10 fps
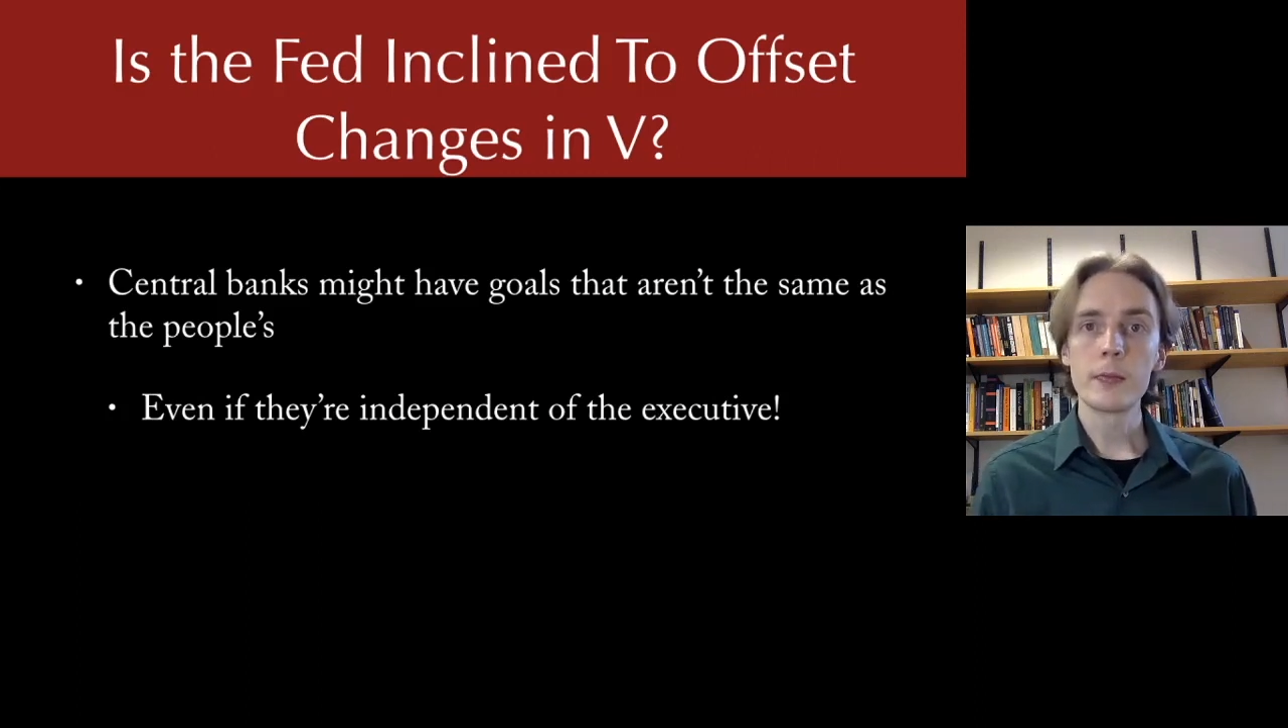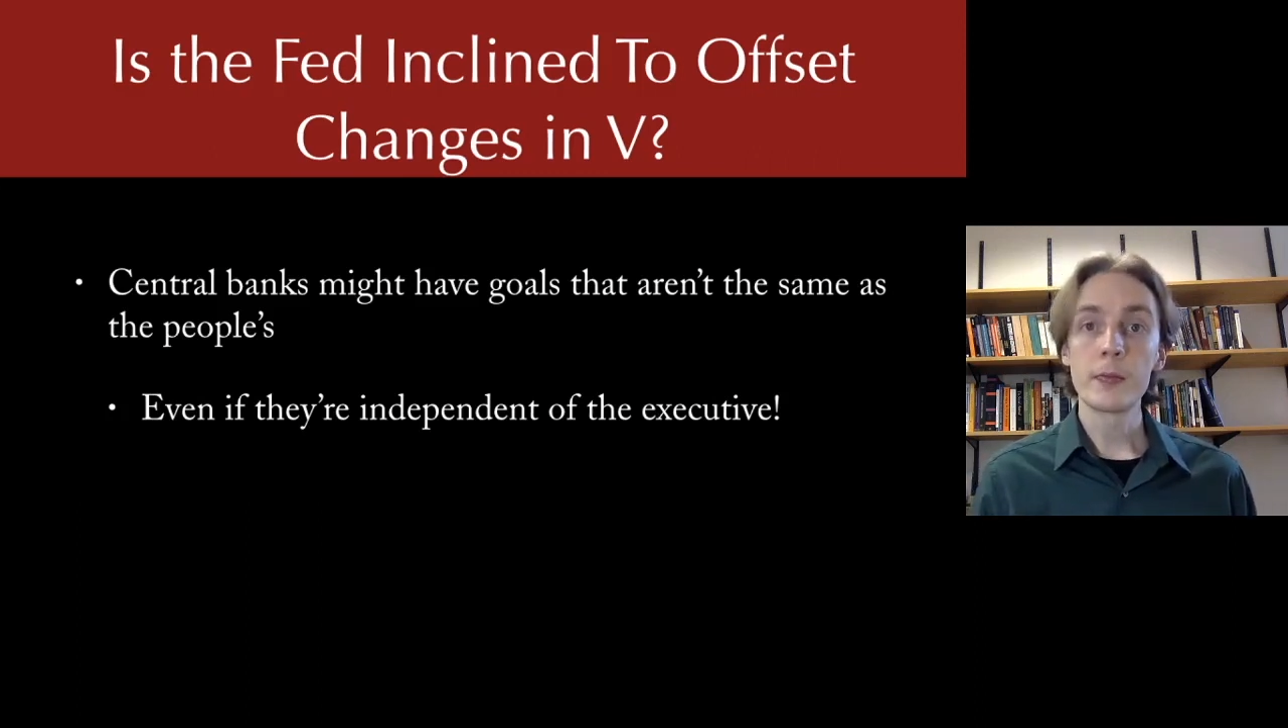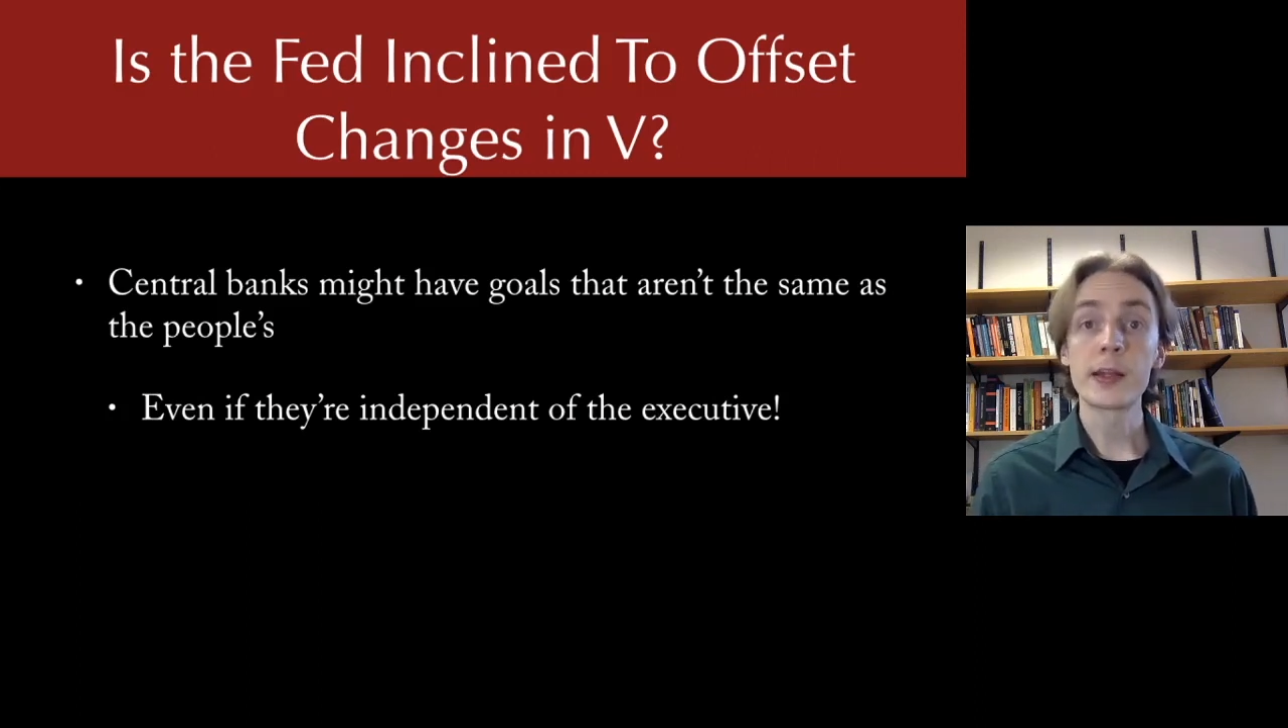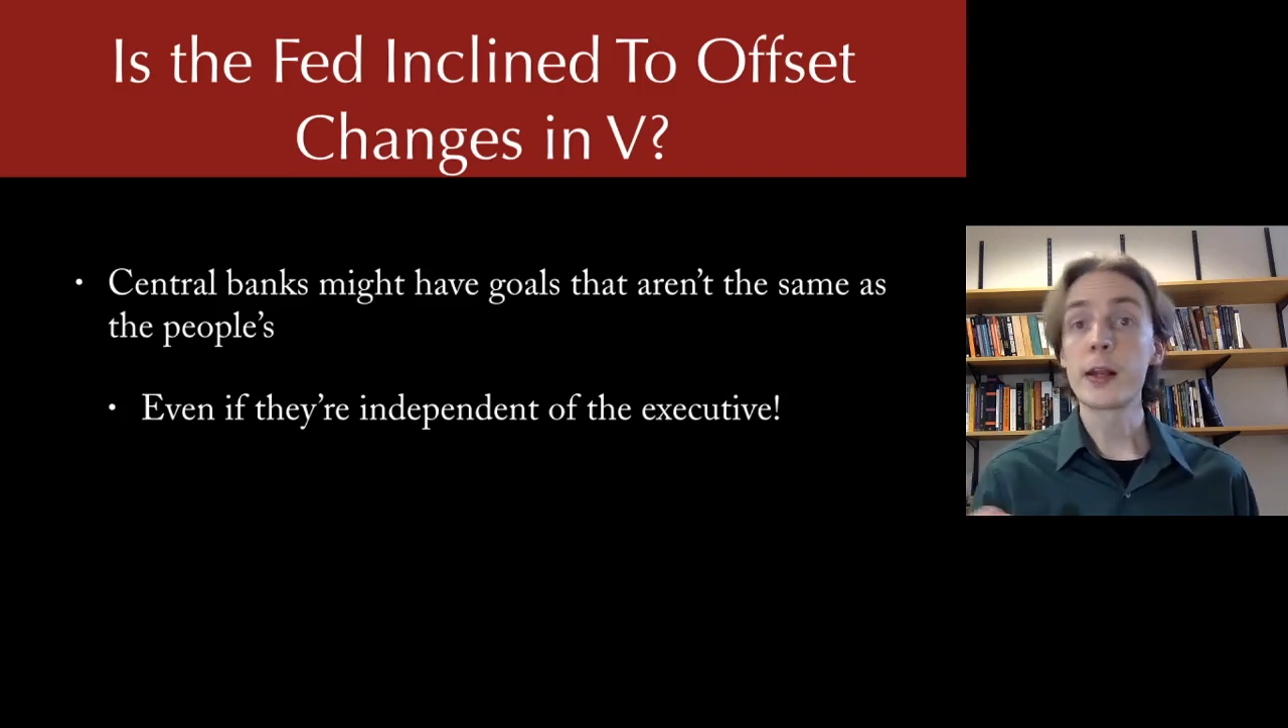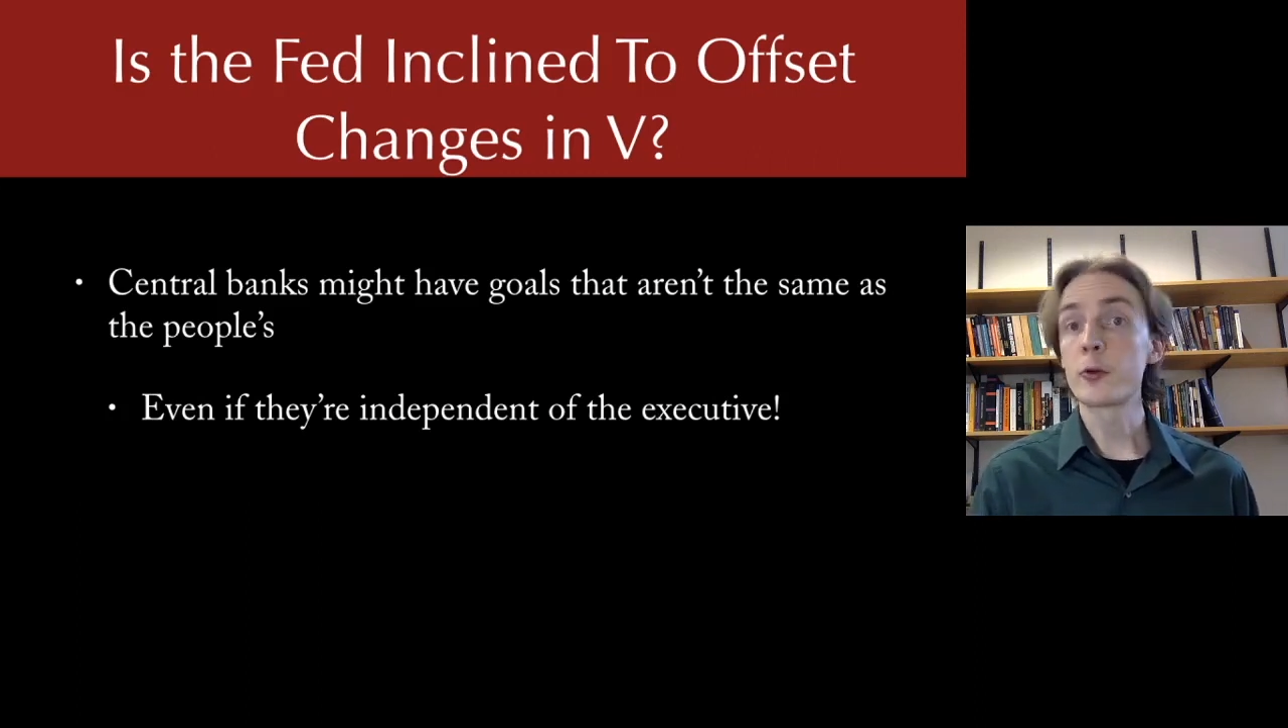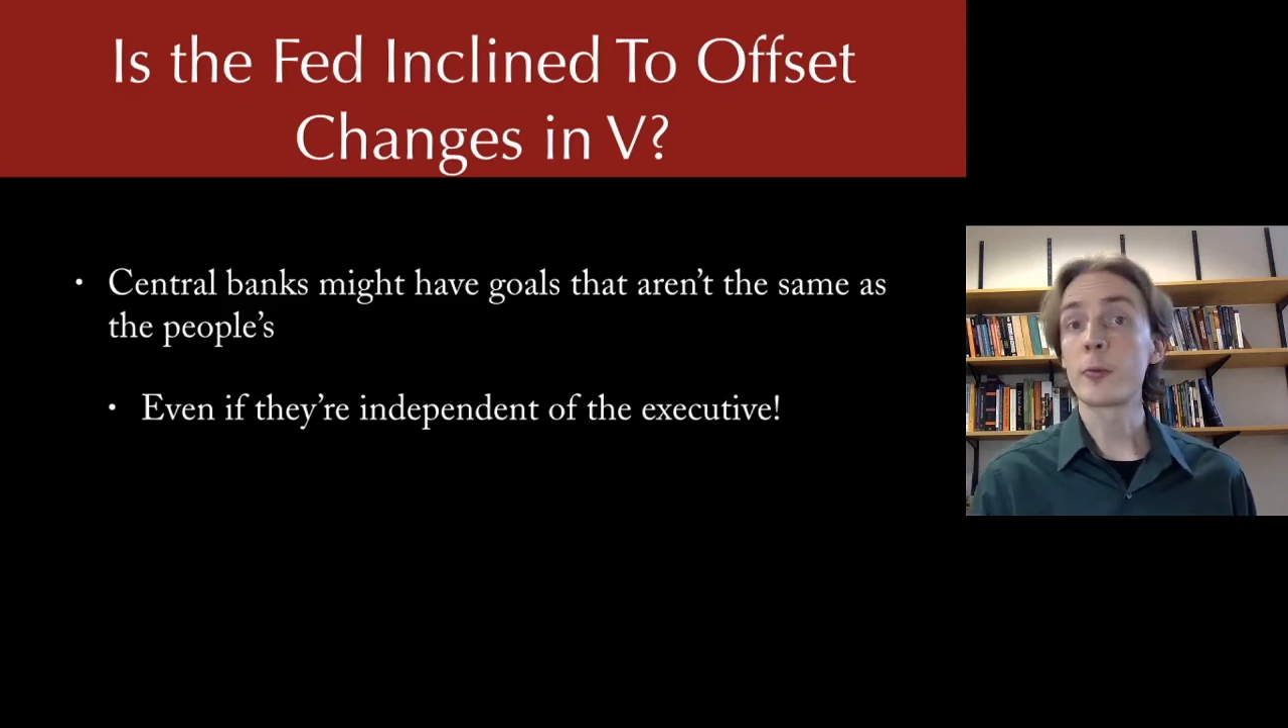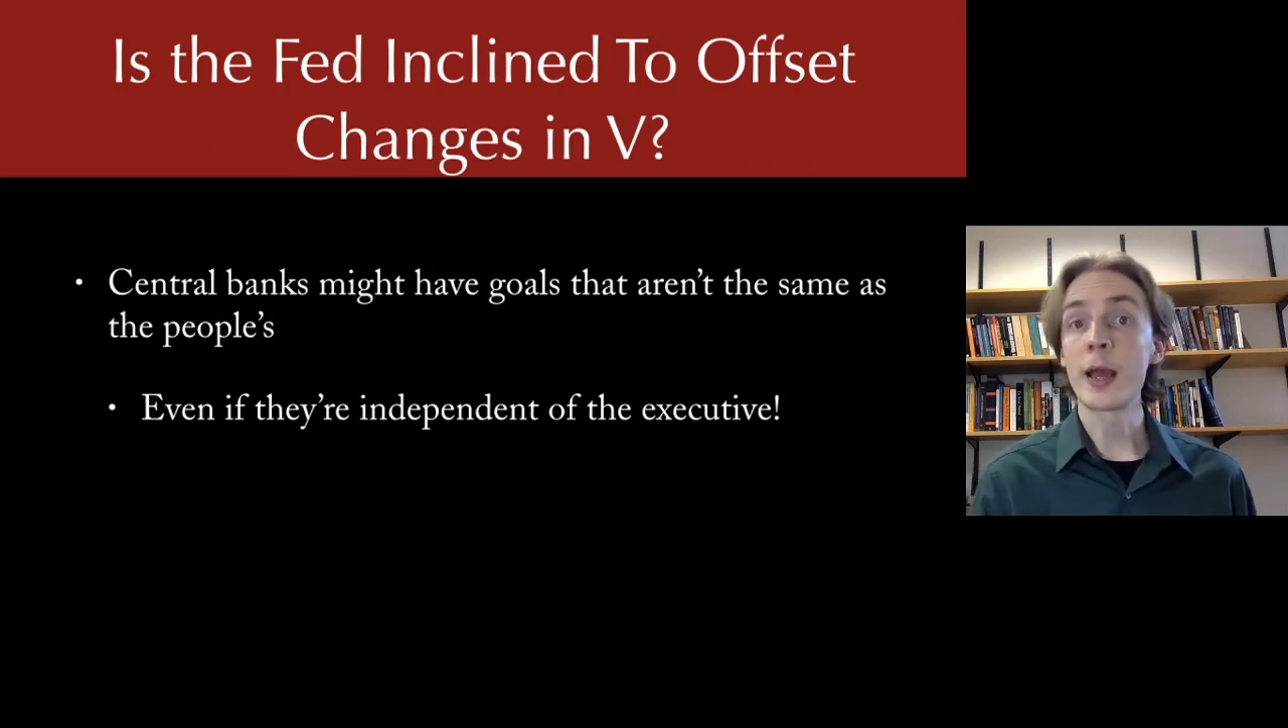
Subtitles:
the central